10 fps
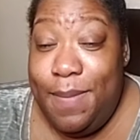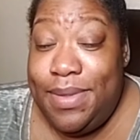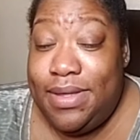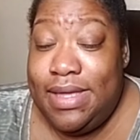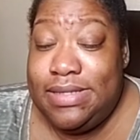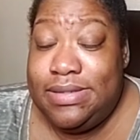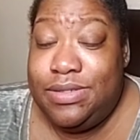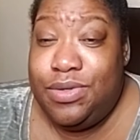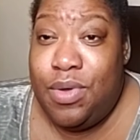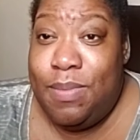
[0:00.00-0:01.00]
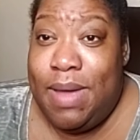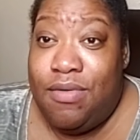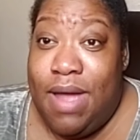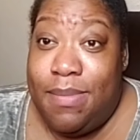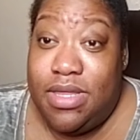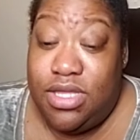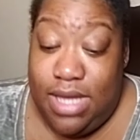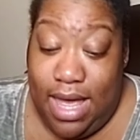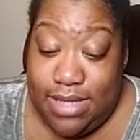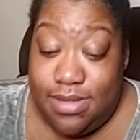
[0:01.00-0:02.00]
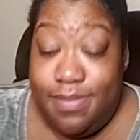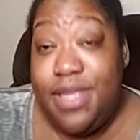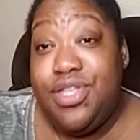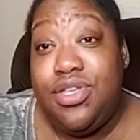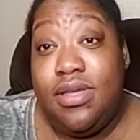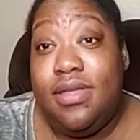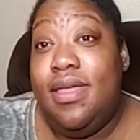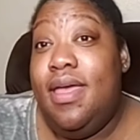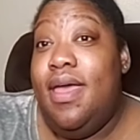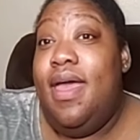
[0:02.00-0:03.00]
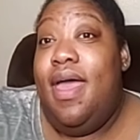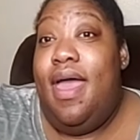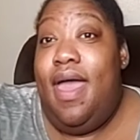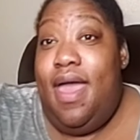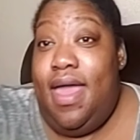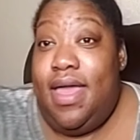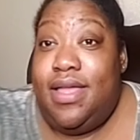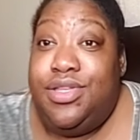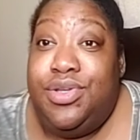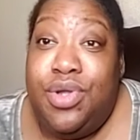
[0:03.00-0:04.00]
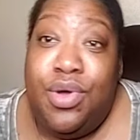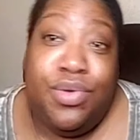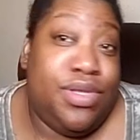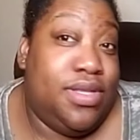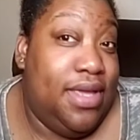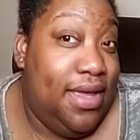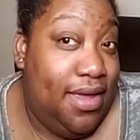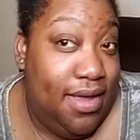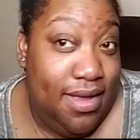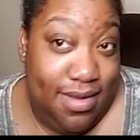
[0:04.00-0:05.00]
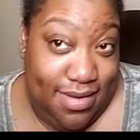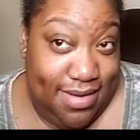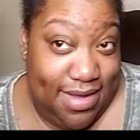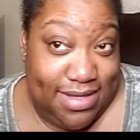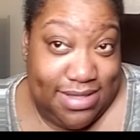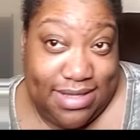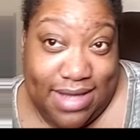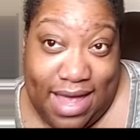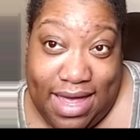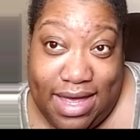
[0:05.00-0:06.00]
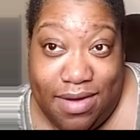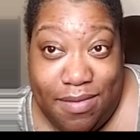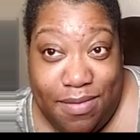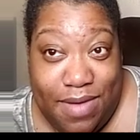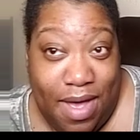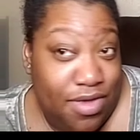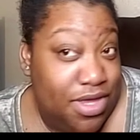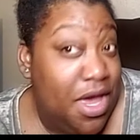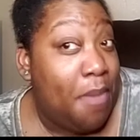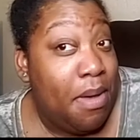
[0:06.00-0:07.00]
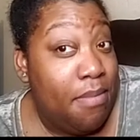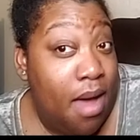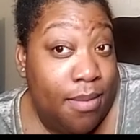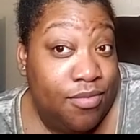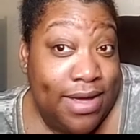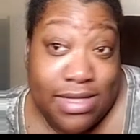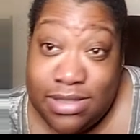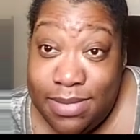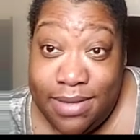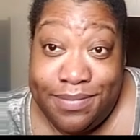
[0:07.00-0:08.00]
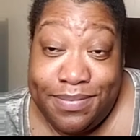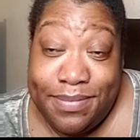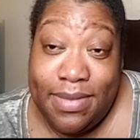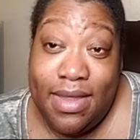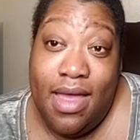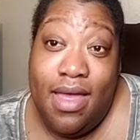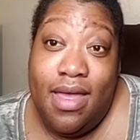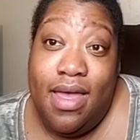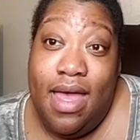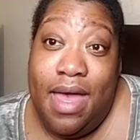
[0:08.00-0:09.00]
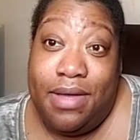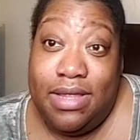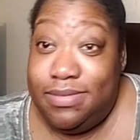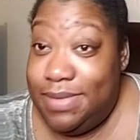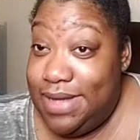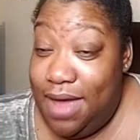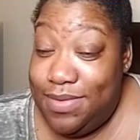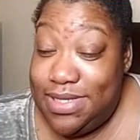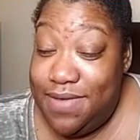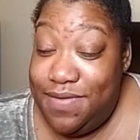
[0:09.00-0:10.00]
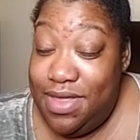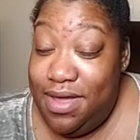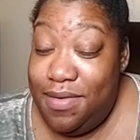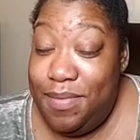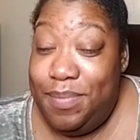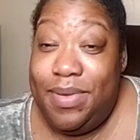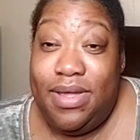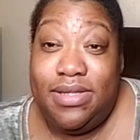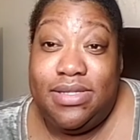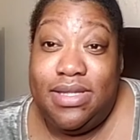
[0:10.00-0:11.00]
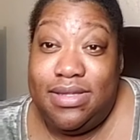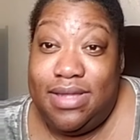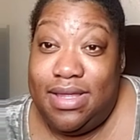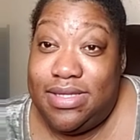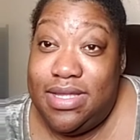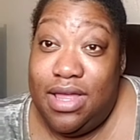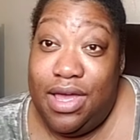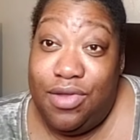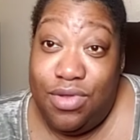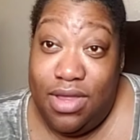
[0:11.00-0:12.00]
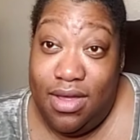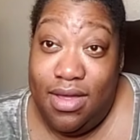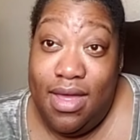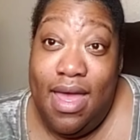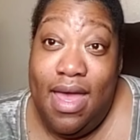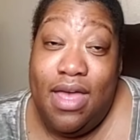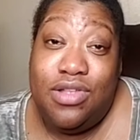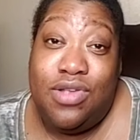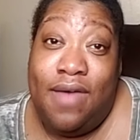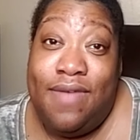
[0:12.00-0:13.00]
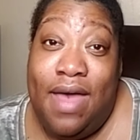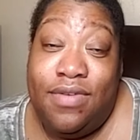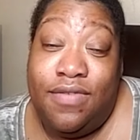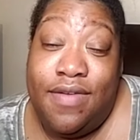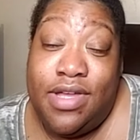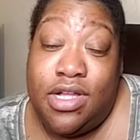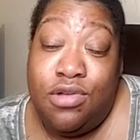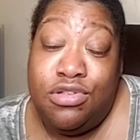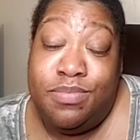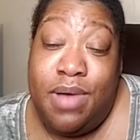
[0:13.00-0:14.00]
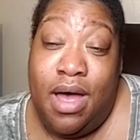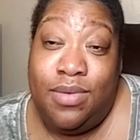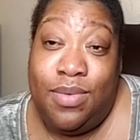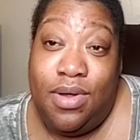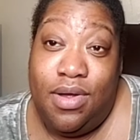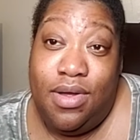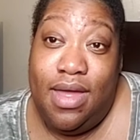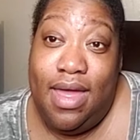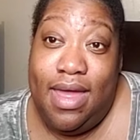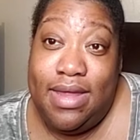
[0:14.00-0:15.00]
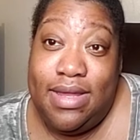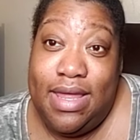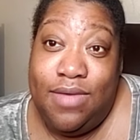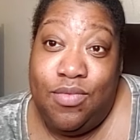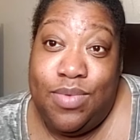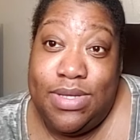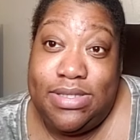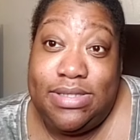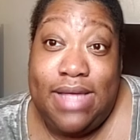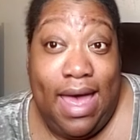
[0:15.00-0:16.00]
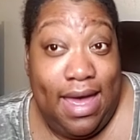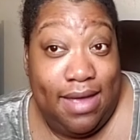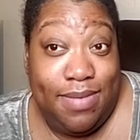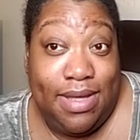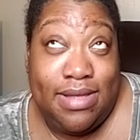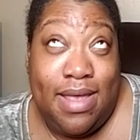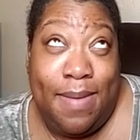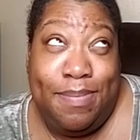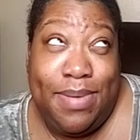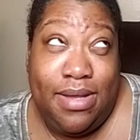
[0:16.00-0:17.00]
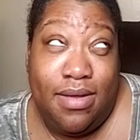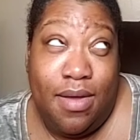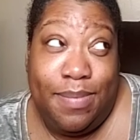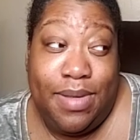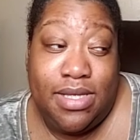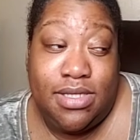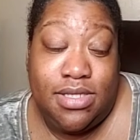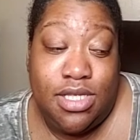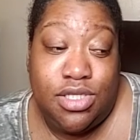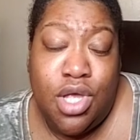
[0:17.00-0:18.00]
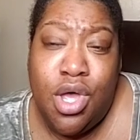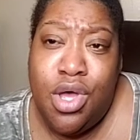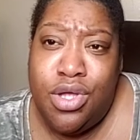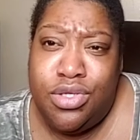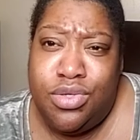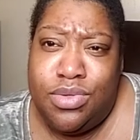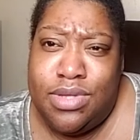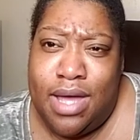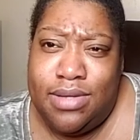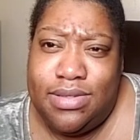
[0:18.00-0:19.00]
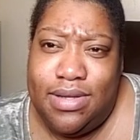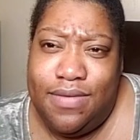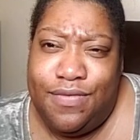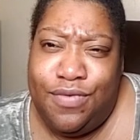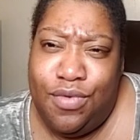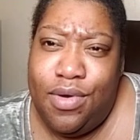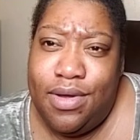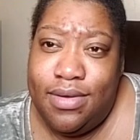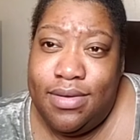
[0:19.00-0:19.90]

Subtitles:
because, you know, my grandmother, she has dementia, and, you know, she is like, she helped my mom raise me because my dad was never there, but that's neither here nor there. So I have a very close bond with her, and it was sad because I've been up here since 2004.